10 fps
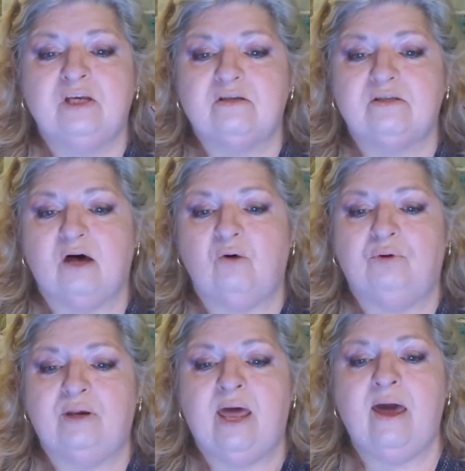So
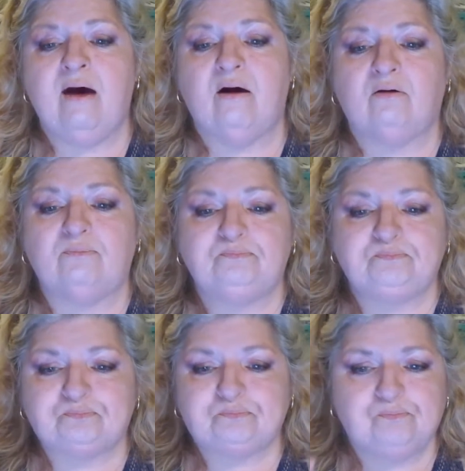now,
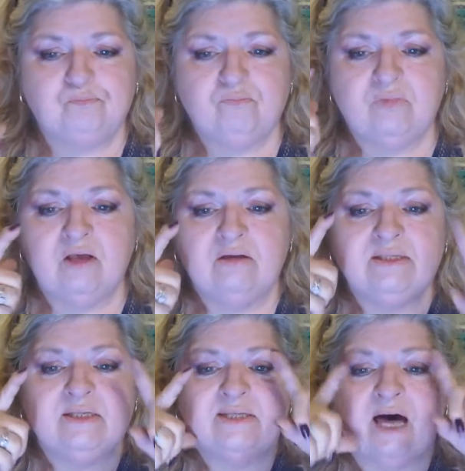
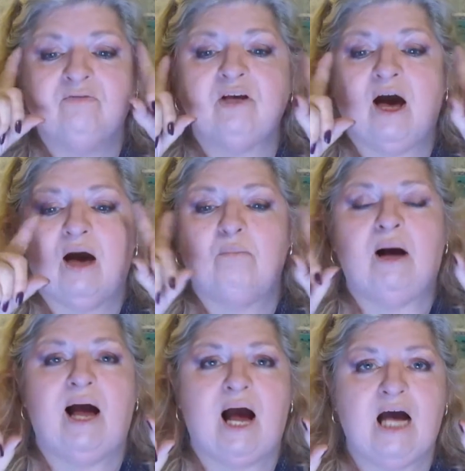since I've got
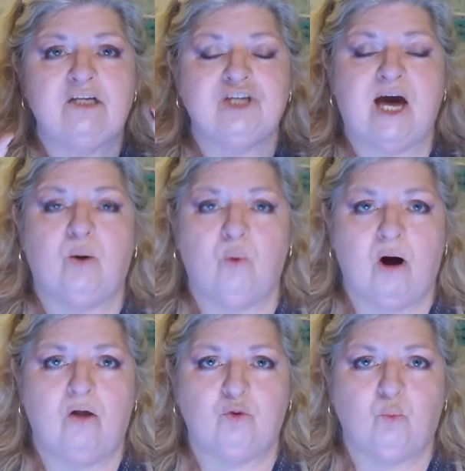my eyeshadow
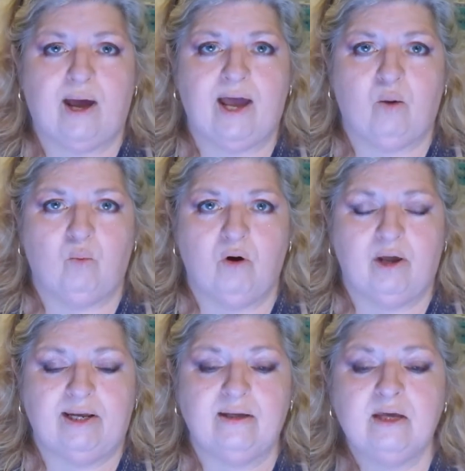on the way I
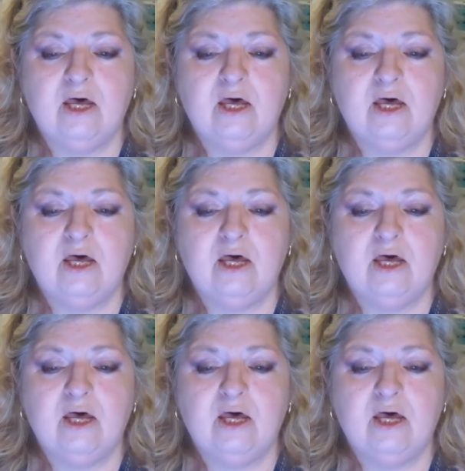want it,